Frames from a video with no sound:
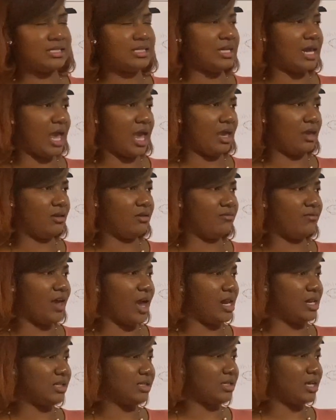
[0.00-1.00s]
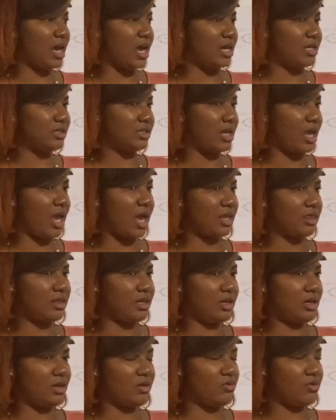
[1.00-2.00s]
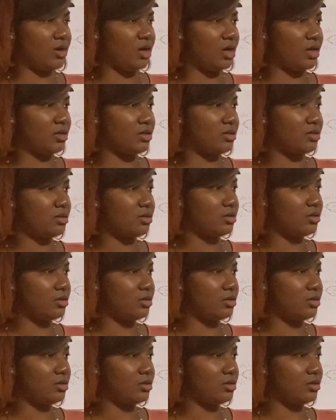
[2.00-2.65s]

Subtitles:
Day? Valentine's Day, I think it was.